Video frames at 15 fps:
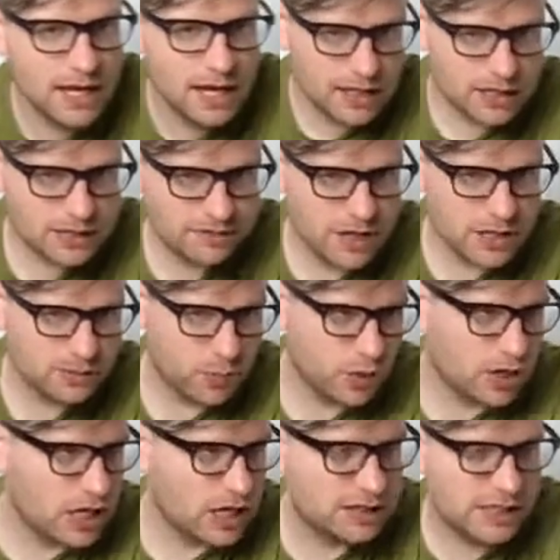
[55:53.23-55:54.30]
That's first
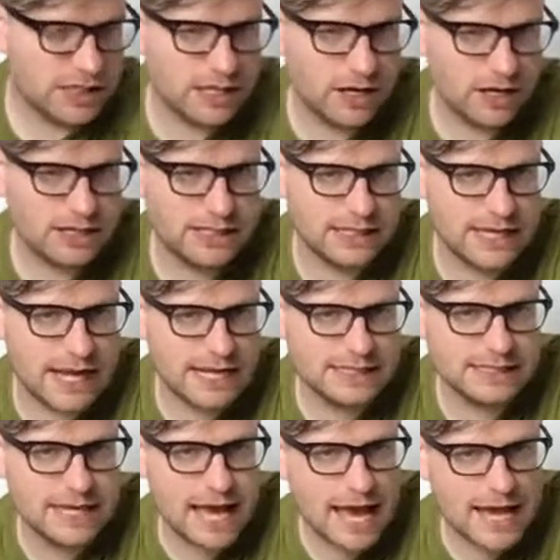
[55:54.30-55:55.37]
broadcast in
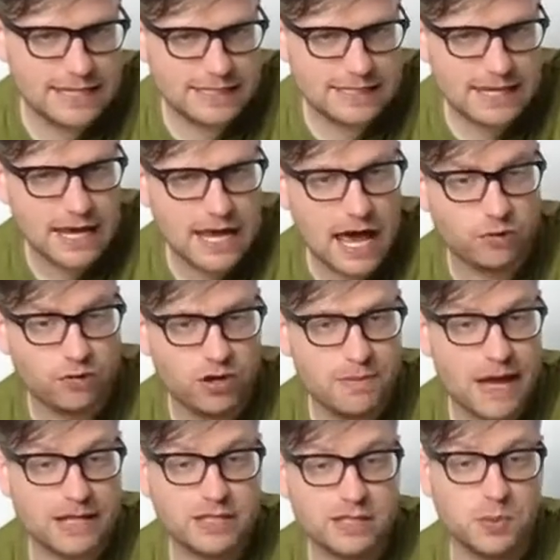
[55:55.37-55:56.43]
1988 and
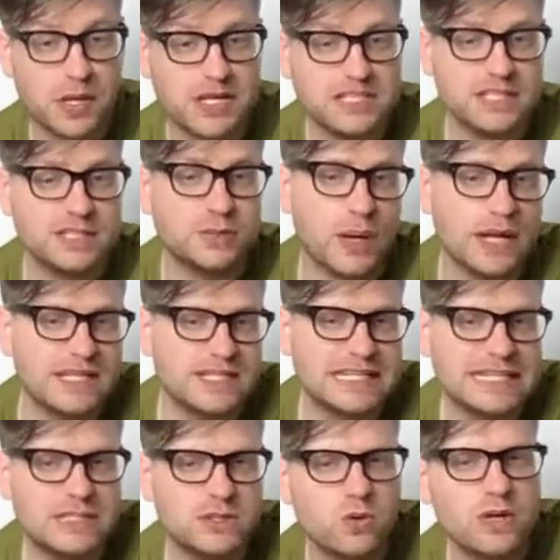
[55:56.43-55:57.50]
remade in
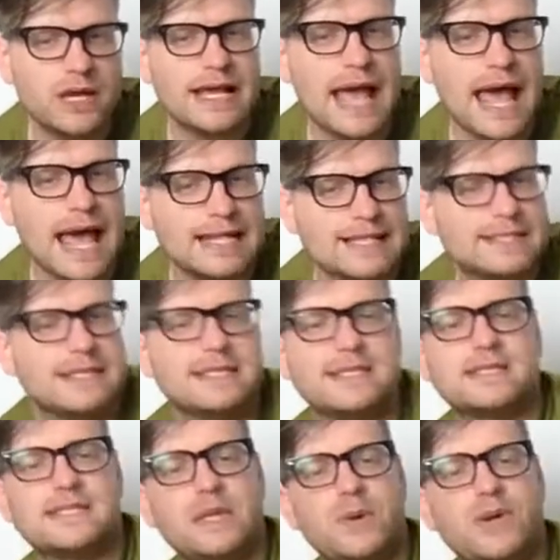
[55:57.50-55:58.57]
2020, Talking Heads is a
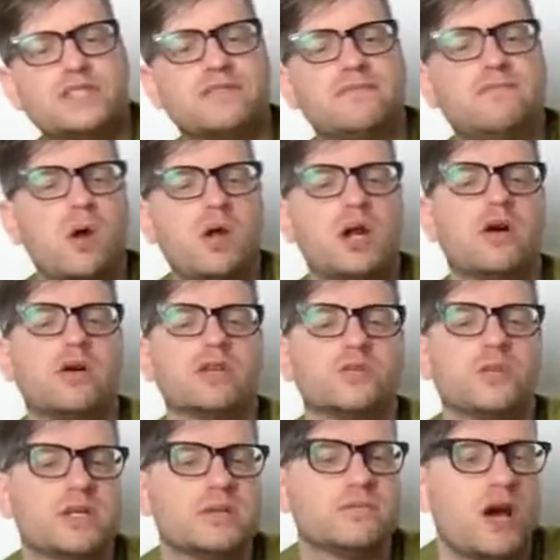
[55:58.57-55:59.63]
series of monologues
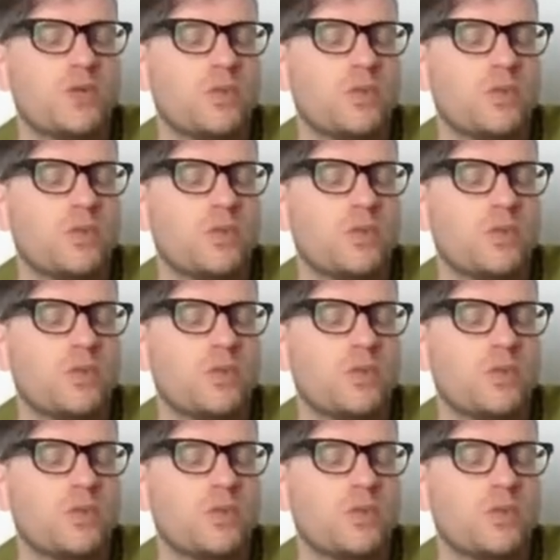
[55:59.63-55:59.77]
written by